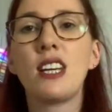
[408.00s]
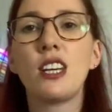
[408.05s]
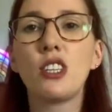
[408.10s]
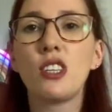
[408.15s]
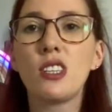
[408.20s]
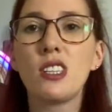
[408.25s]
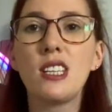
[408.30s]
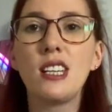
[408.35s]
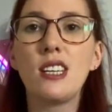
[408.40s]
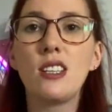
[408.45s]
I
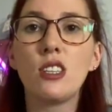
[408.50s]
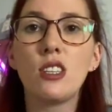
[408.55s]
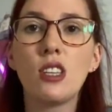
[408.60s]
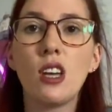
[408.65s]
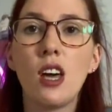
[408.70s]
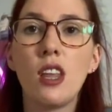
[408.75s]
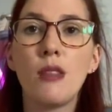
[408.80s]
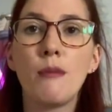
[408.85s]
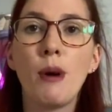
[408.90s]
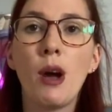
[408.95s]
just need to
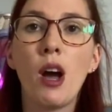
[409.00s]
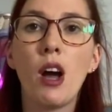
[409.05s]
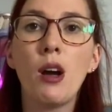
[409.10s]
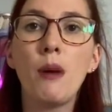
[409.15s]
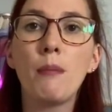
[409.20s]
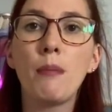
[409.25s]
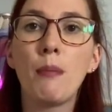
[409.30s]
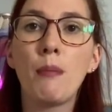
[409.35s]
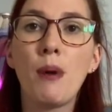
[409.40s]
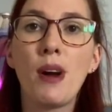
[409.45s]
turn them
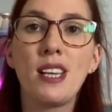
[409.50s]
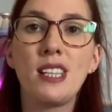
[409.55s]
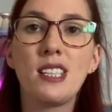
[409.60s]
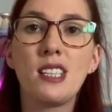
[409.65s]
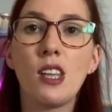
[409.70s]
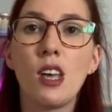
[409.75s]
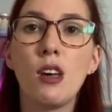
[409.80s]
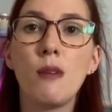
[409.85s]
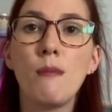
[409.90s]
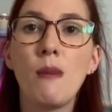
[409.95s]
up, press
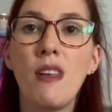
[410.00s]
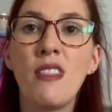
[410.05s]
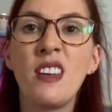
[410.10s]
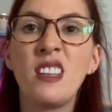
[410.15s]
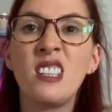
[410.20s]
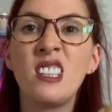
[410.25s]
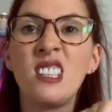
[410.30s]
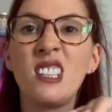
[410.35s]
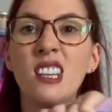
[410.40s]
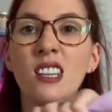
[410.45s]
them, and
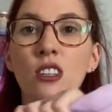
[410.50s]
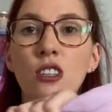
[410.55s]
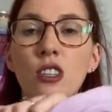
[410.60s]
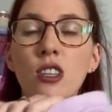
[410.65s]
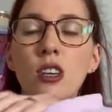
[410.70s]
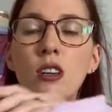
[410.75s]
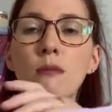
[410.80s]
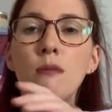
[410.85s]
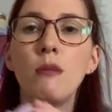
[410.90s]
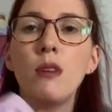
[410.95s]
then stitch
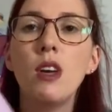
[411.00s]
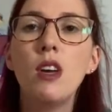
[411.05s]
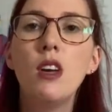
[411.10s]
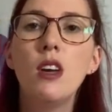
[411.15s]
them.